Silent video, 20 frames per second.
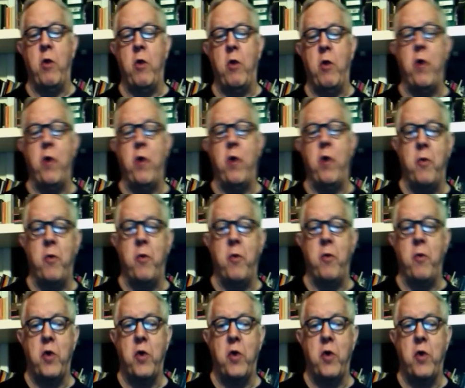neighborhood
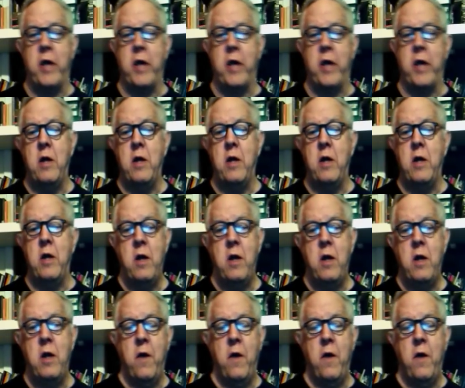like
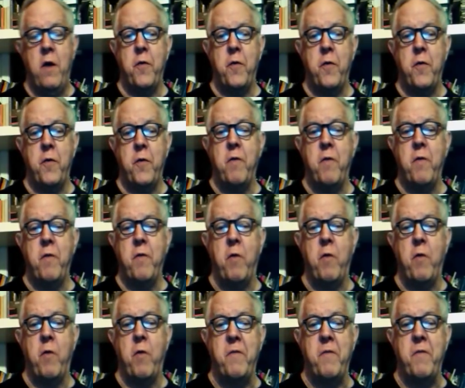30, 40,
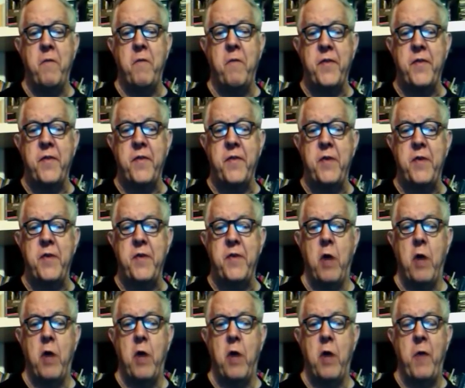50, 60,
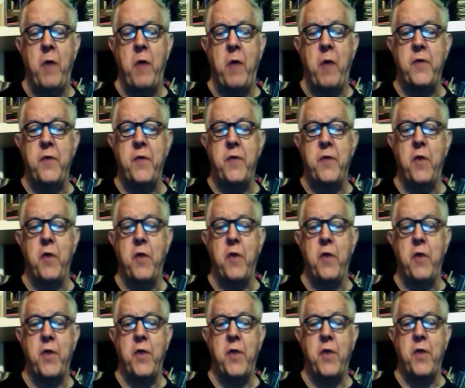100,000 years
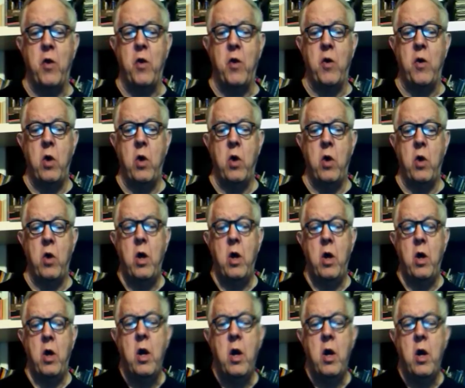ago?
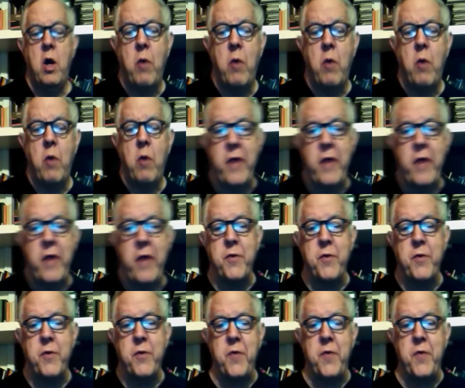Right, well, the answer is
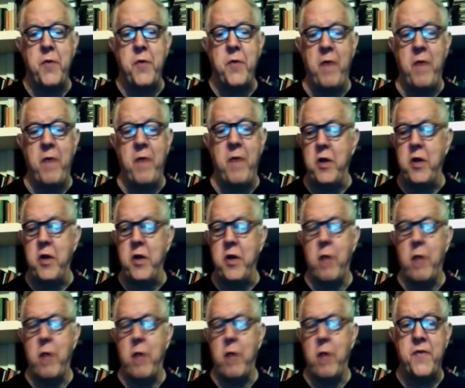that you have a
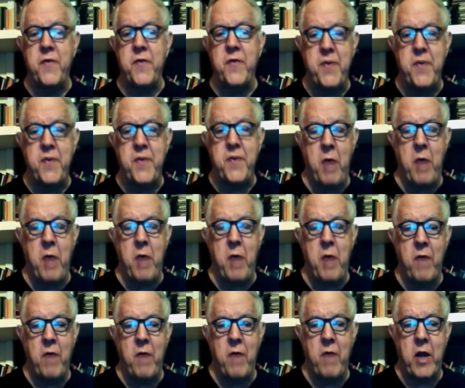double system. You have
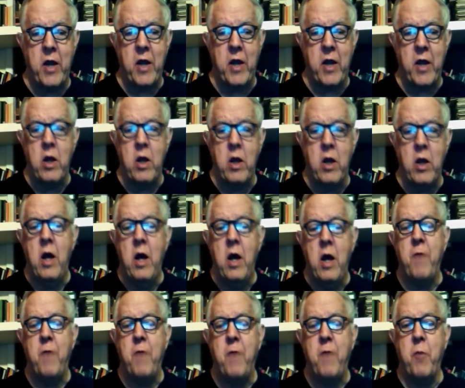like a
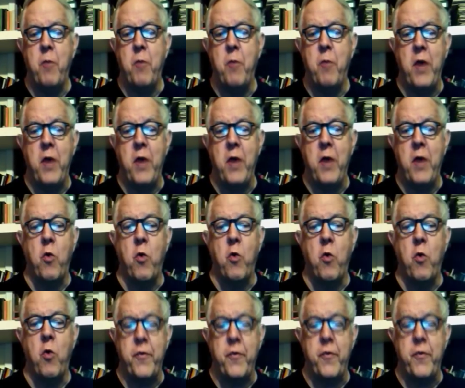very bright
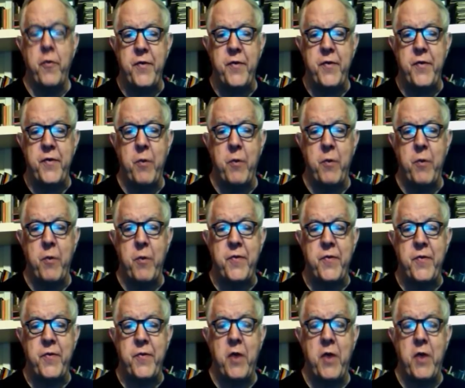northern system, which is the
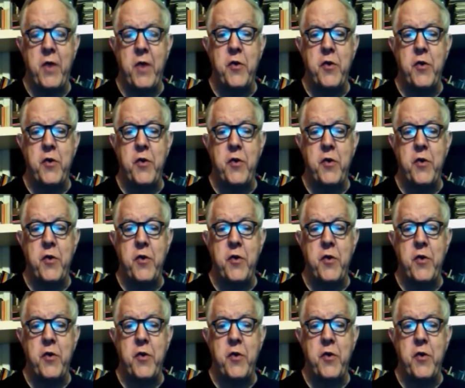sun and